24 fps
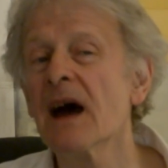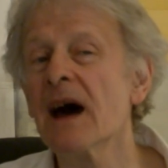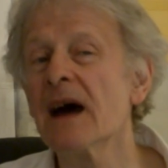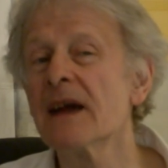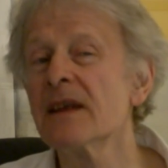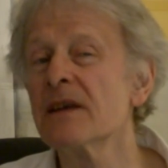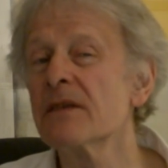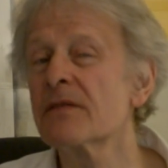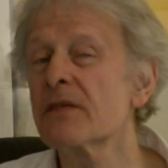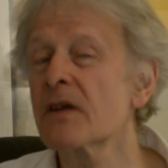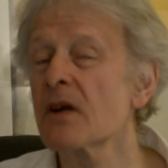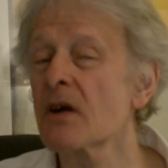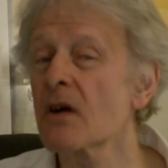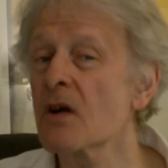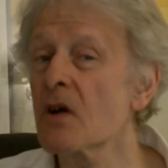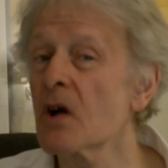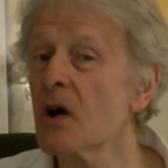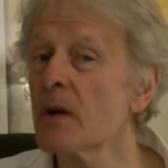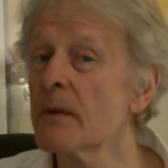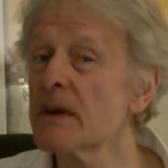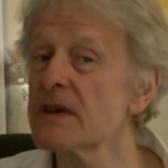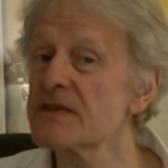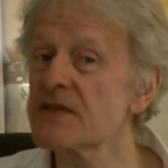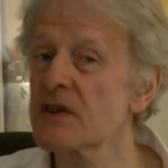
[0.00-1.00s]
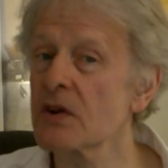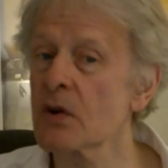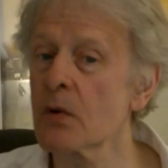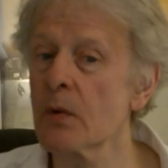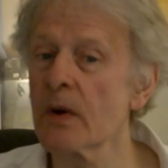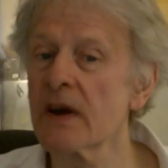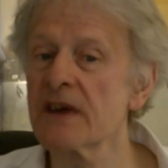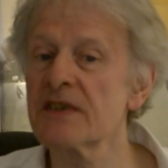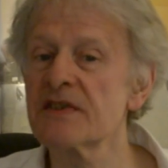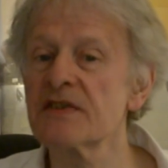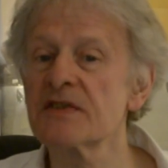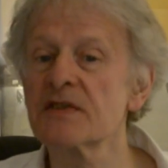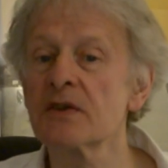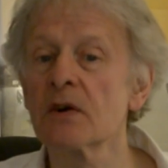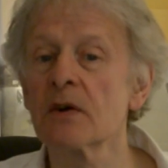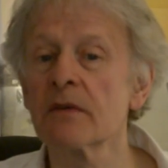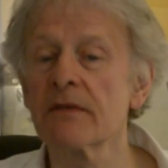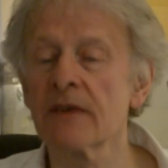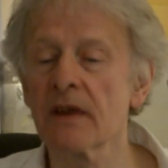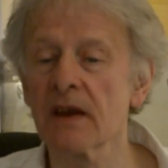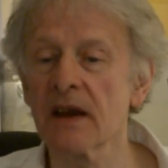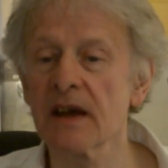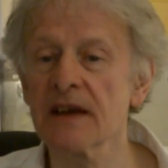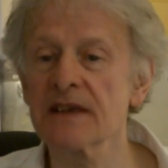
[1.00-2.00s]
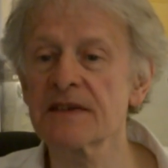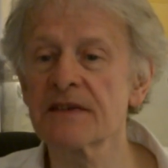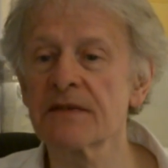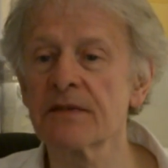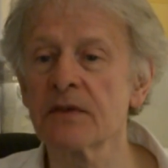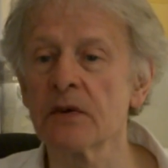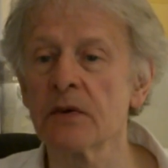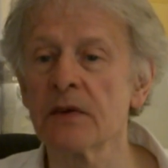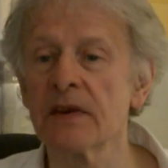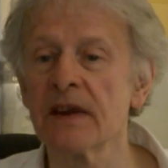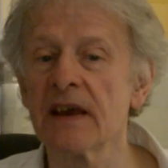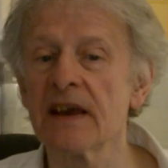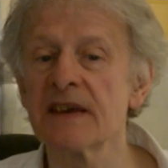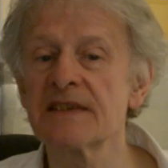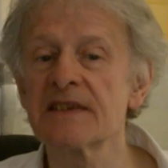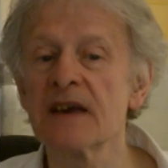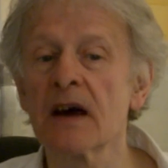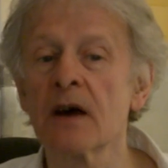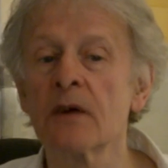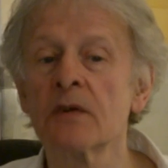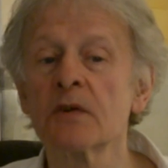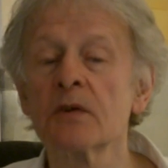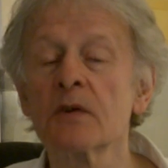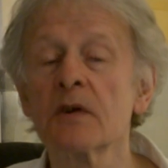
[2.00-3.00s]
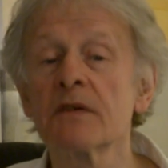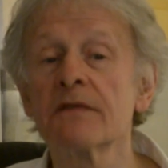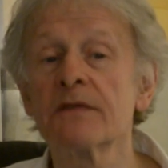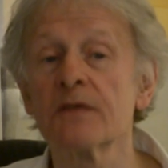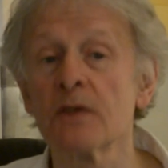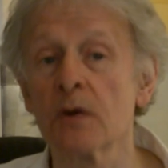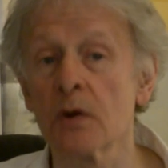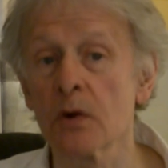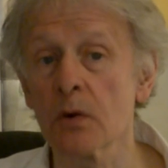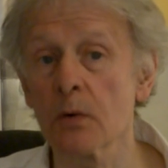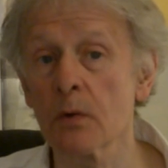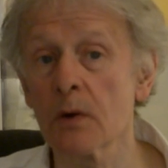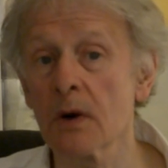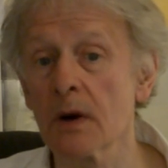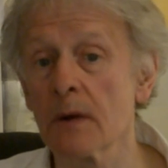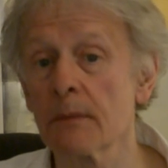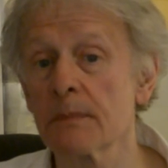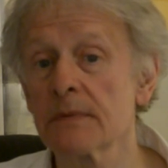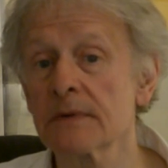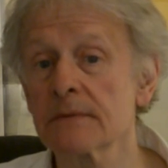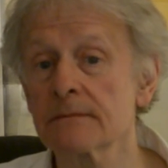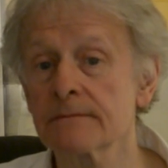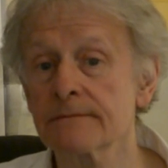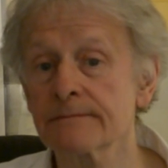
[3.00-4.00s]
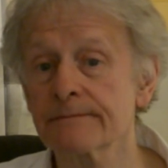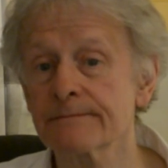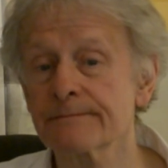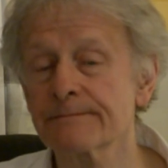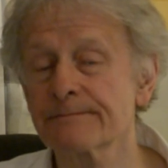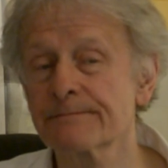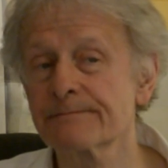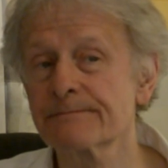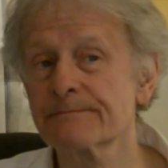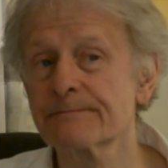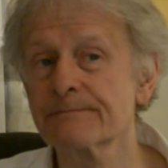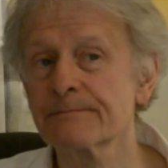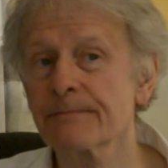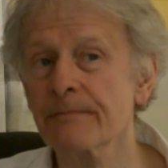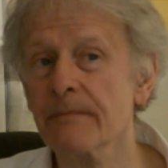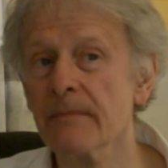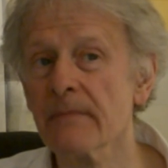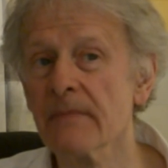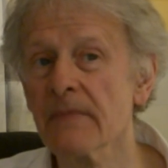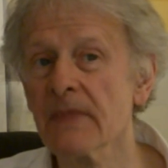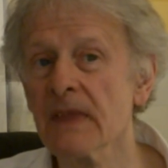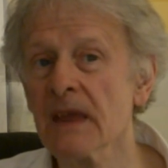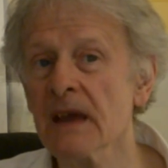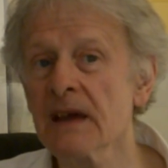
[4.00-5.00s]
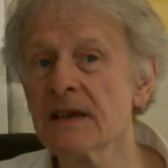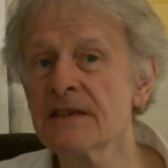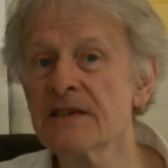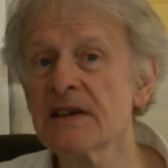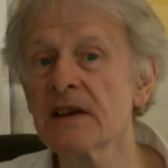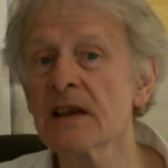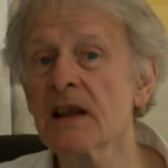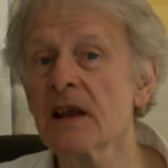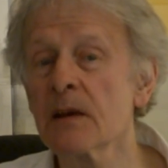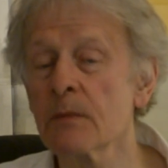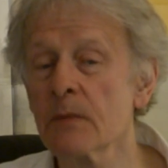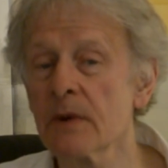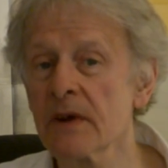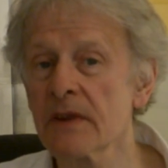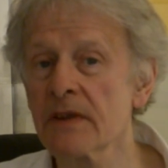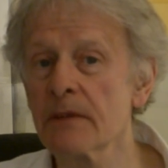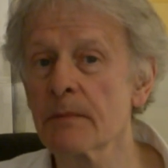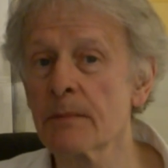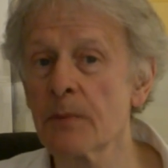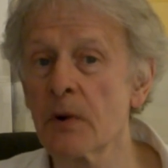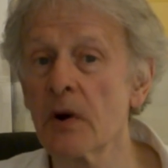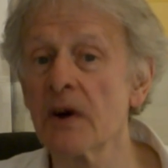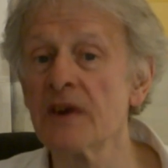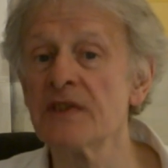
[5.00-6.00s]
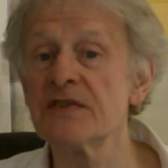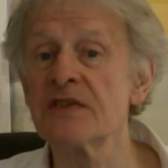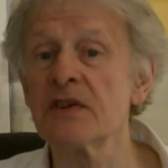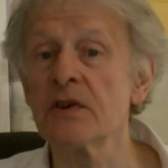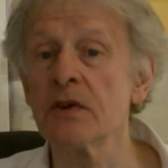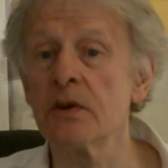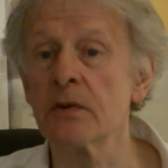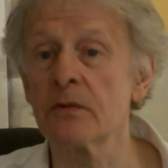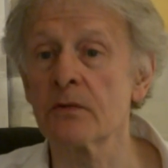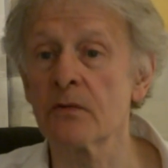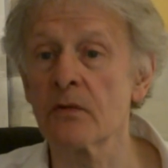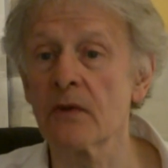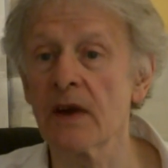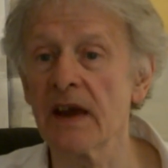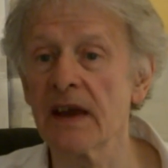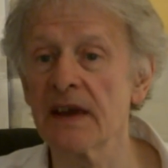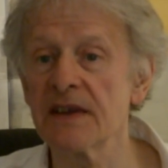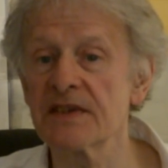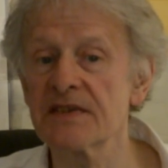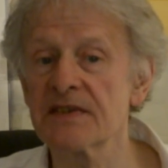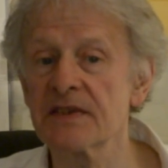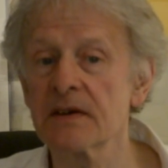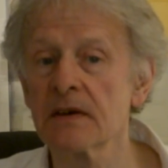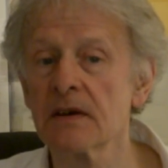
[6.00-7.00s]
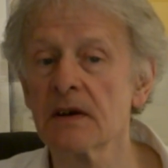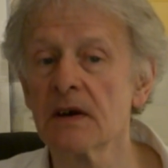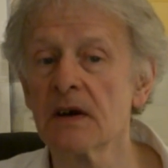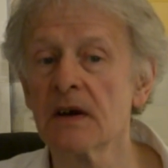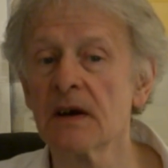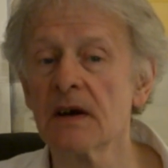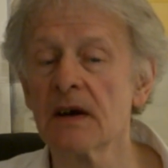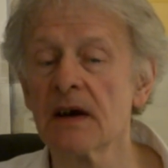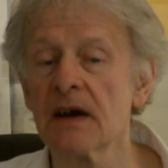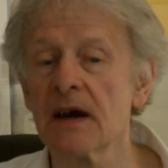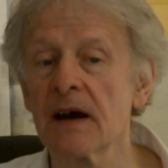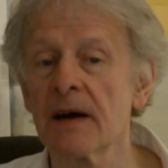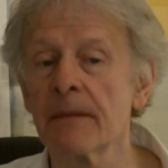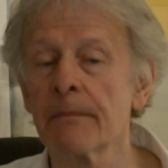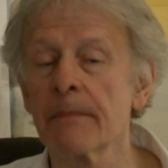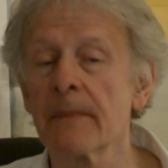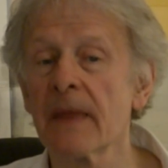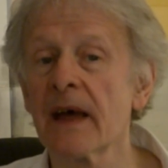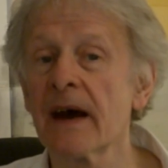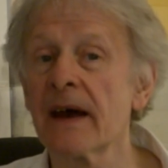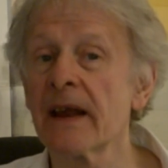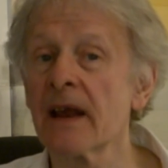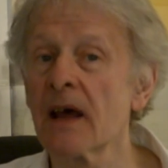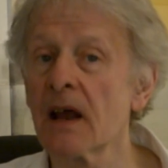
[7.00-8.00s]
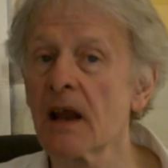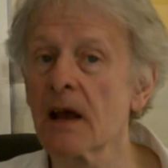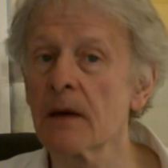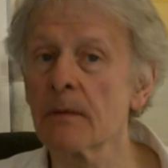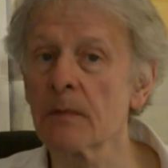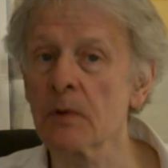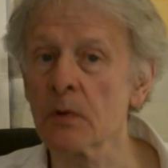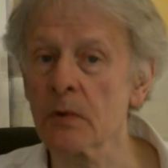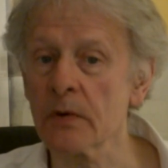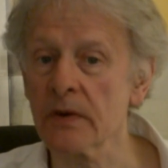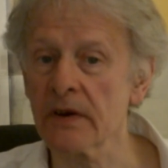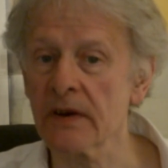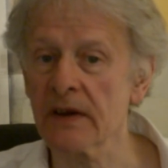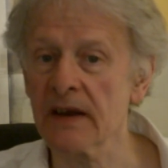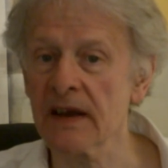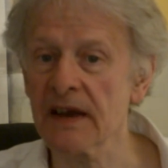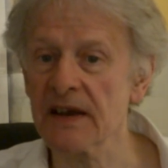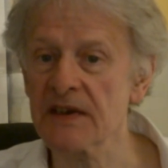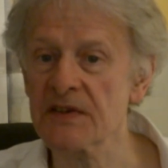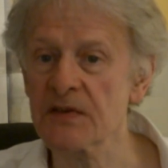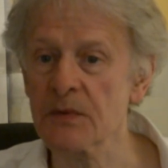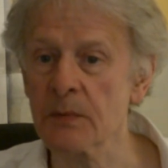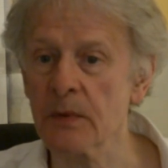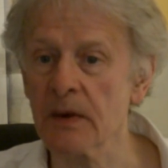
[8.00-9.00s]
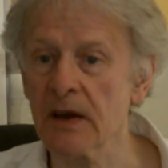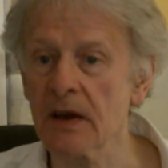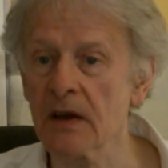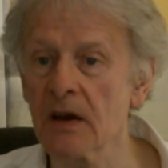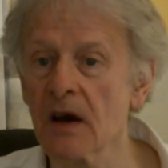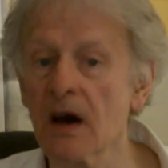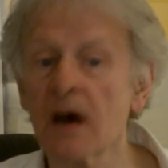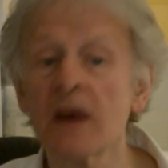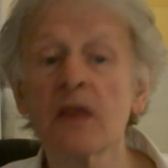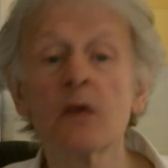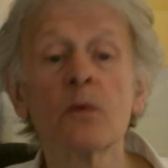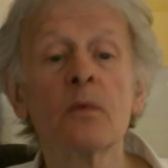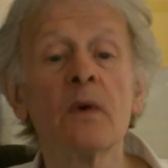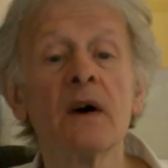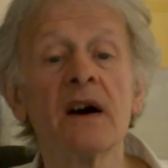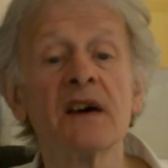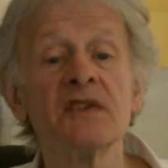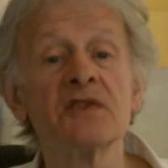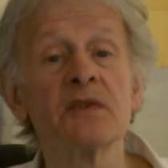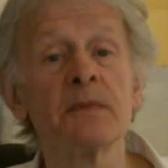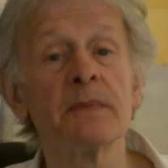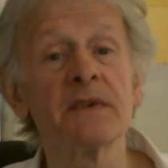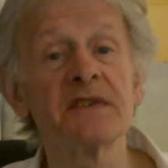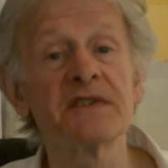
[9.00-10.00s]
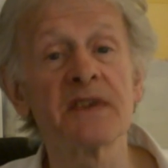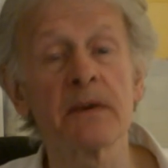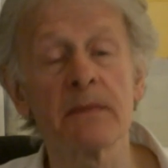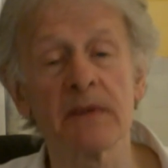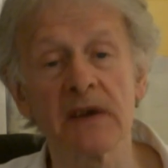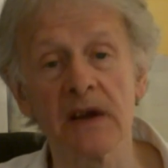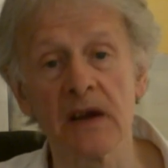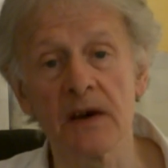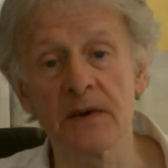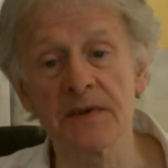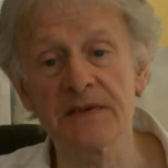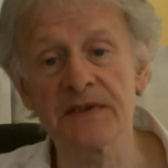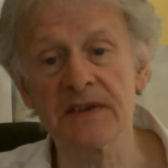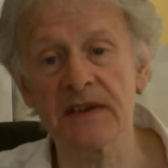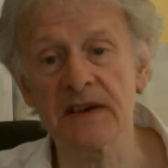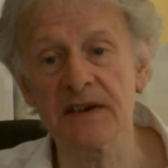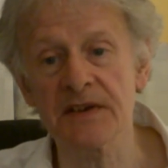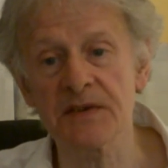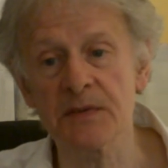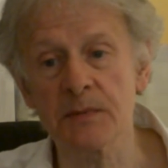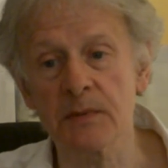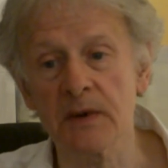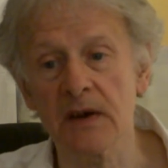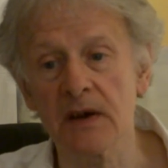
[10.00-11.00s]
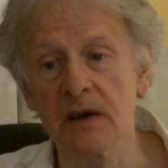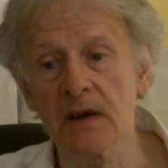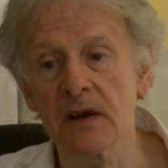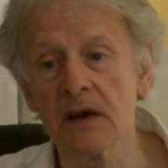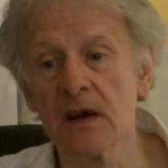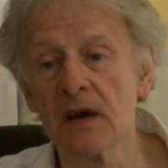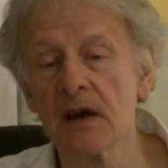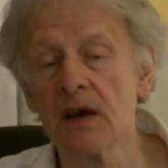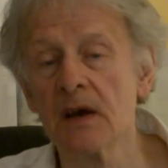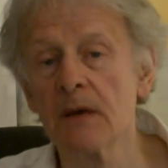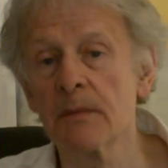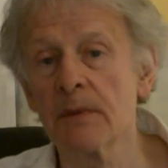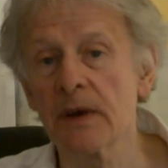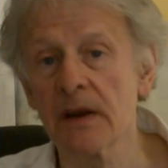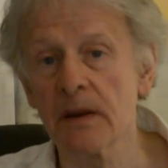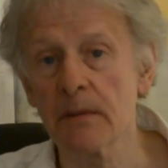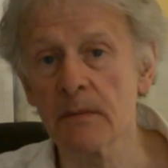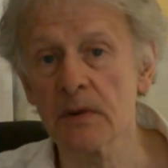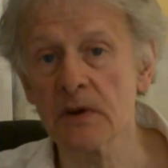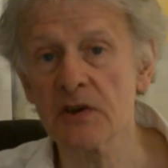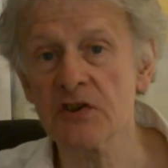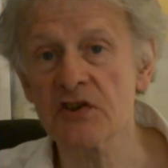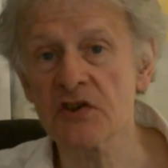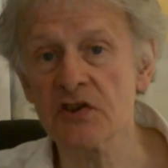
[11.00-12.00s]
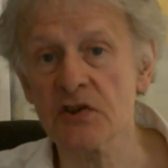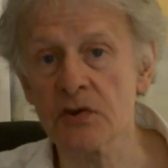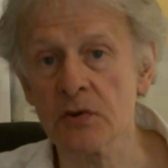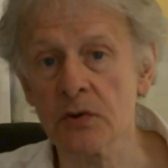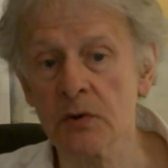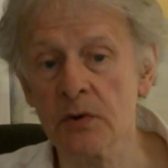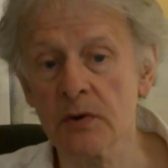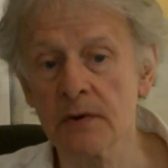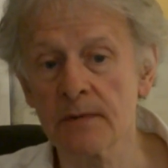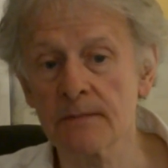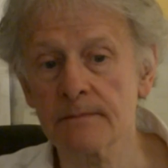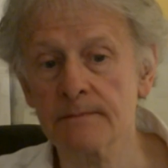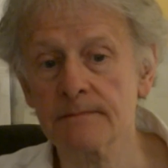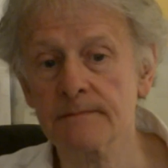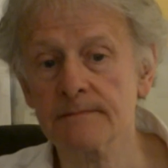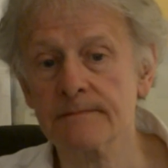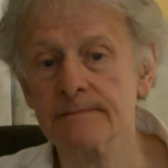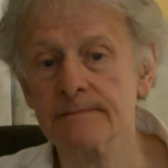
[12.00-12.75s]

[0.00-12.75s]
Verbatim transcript: And if there are comments or questions over the next few days, I'll do a follow up dealing with the points that you've raised. Um, and I'll upload it next week. Otherwise, there'll be something else next week, but I'm not sure